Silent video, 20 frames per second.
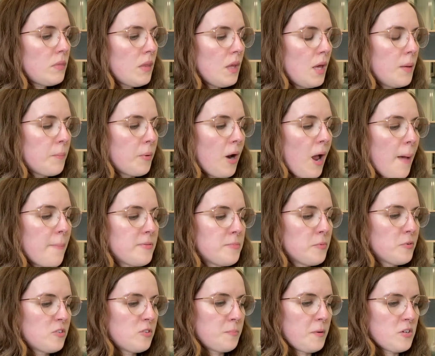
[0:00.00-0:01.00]
And perhaps
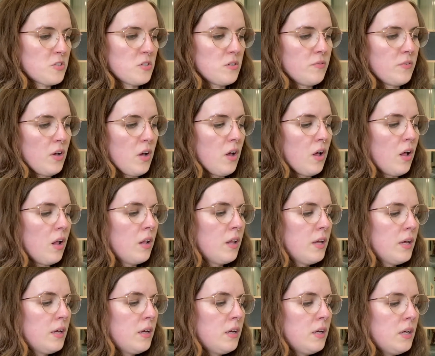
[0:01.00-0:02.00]
most special of all,
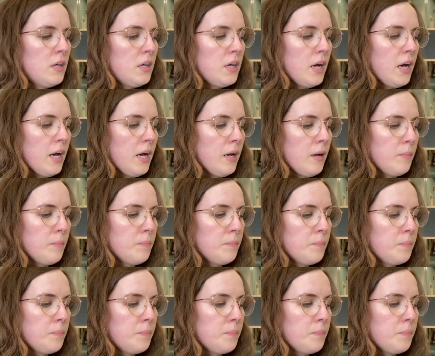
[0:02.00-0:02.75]
some